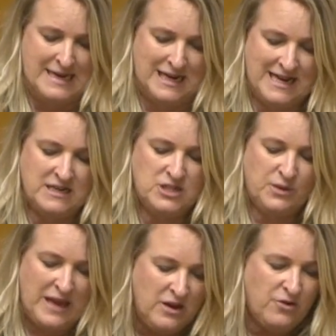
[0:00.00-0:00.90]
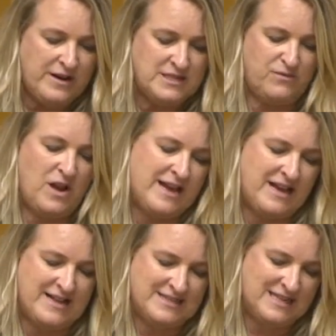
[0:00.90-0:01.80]
leading to increased flight
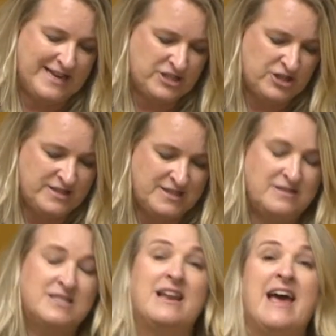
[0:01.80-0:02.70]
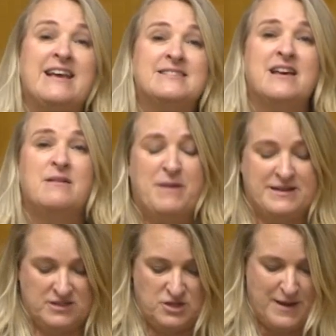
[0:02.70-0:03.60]
cancellations, delays and
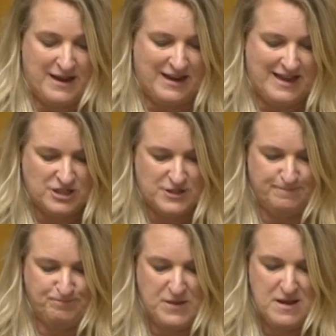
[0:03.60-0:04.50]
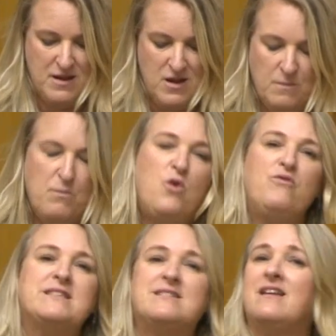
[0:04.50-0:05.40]
passenger backlash. More
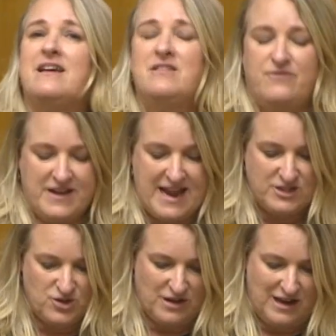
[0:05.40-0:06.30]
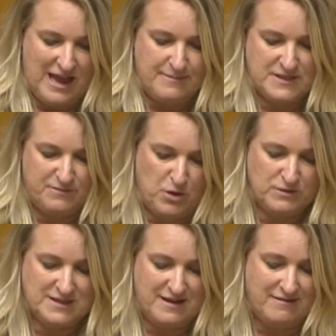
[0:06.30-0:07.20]
recently, the financial collapse of
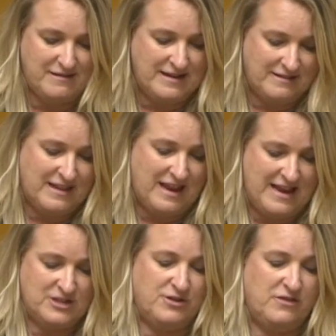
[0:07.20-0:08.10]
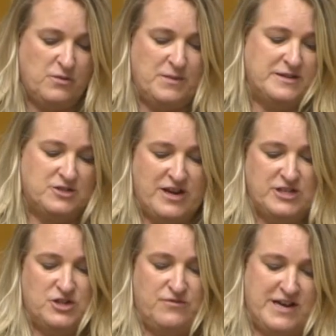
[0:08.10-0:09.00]
Bonza and the entering of
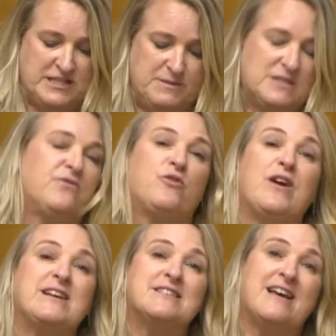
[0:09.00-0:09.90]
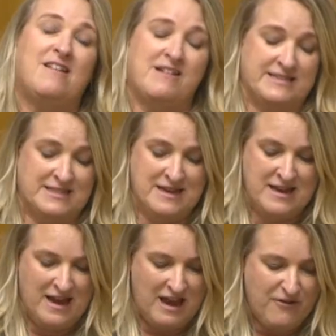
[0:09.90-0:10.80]
administration arrangements for Rex Airlines
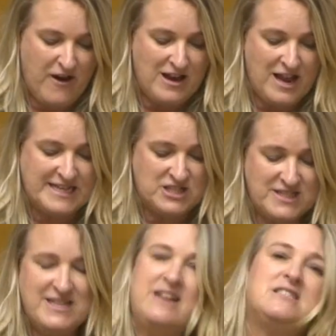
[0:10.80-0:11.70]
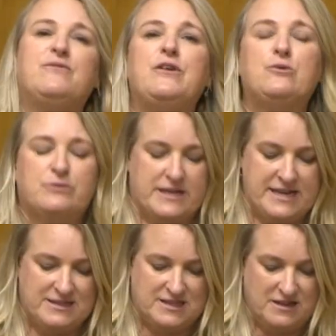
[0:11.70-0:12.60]
have highlighted just how difficult it
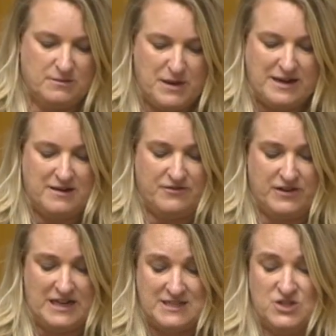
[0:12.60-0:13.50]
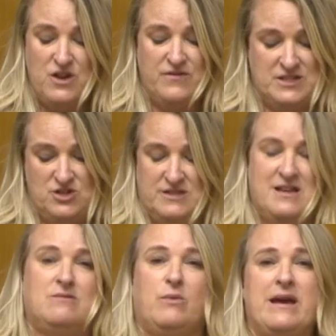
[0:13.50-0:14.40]
is to competitively service New
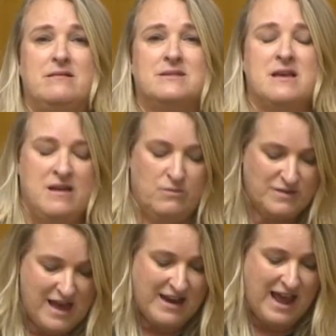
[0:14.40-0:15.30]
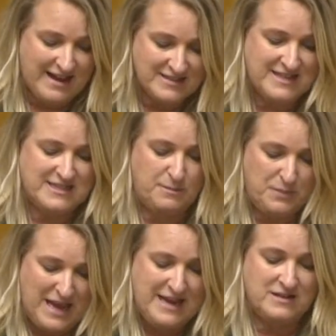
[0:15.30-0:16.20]
South Wales without access to
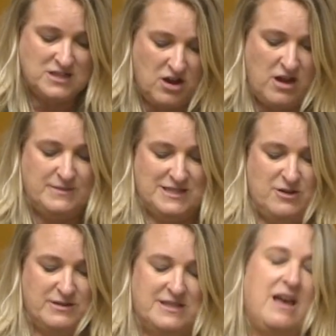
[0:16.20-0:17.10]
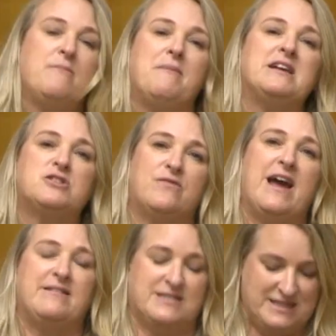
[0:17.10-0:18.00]
peak time slots and major
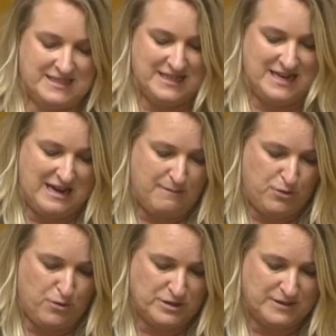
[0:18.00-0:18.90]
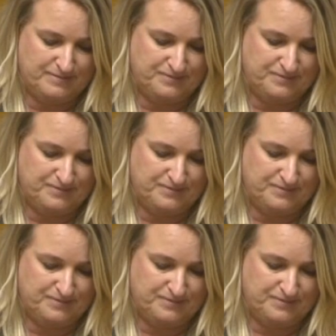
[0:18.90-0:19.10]
routes at the Sydney Airport.